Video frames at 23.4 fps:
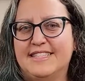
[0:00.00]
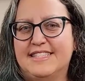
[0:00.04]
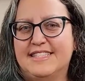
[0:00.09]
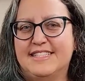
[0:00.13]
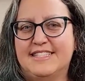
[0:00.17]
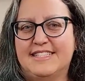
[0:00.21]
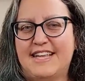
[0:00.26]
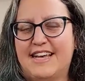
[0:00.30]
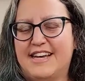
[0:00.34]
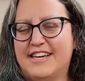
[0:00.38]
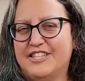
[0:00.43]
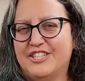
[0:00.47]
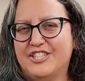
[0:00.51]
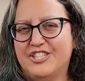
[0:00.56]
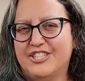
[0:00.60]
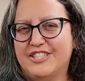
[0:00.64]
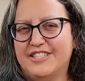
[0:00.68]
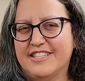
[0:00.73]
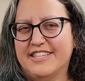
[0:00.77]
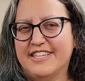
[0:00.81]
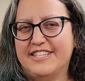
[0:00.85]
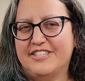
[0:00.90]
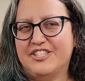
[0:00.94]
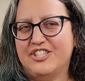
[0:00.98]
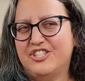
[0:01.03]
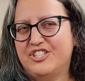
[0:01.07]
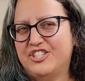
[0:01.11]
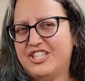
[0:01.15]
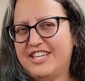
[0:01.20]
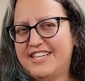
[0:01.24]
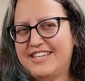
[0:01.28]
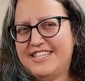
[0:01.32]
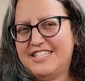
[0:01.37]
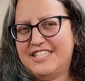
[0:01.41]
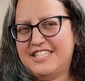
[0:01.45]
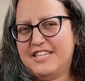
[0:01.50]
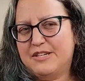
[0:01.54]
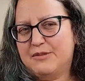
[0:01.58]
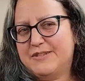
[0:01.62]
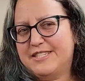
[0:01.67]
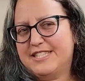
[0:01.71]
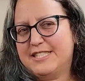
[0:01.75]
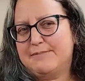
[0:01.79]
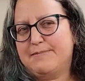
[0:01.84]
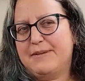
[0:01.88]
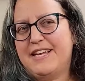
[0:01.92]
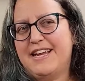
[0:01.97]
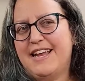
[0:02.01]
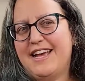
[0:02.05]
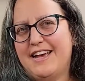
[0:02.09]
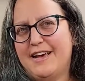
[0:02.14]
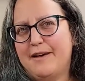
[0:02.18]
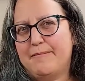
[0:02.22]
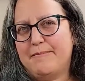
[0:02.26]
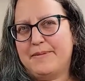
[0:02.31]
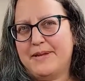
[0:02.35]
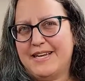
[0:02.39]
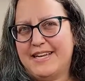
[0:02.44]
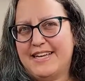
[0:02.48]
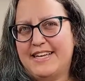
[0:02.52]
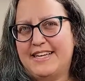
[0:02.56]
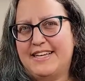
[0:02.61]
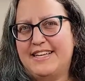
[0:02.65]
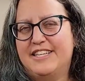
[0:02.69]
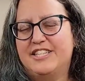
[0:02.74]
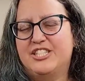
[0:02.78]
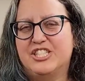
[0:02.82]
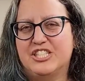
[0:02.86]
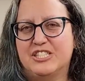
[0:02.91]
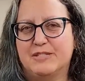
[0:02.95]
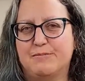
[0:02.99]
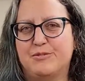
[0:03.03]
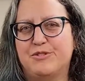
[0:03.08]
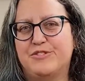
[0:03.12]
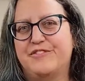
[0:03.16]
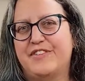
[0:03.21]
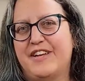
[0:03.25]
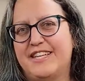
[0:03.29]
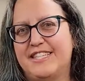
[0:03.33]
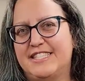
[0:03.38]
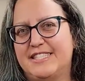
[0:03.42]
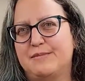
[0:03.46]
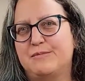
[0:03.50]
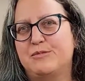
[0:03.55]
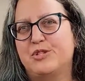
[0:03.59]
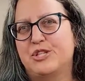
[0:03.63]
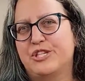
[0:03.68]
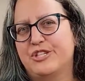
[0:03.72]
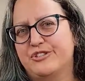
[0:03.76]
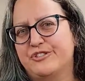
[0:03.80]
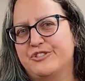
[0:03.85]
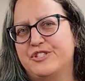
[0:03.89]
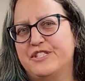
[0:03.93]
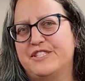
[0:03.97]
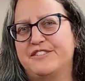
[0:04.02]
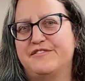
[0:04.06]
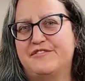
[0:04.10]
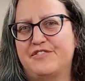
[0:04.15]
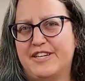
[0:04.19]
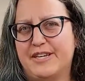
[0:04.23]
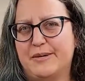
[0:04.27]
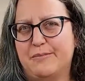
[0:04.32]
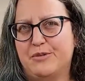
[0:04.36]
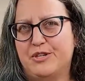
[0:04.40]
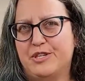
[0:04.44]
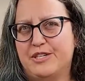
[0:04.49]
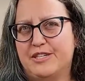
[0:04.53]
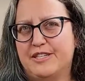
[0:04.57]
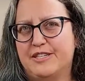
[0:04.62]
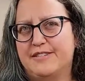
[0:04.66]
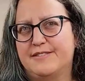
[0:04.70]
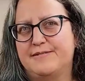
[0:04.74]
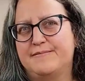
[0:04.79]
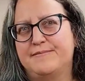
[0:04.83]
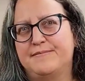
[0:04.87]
is actually changing what's been happening. It just provides a more inclusive framework.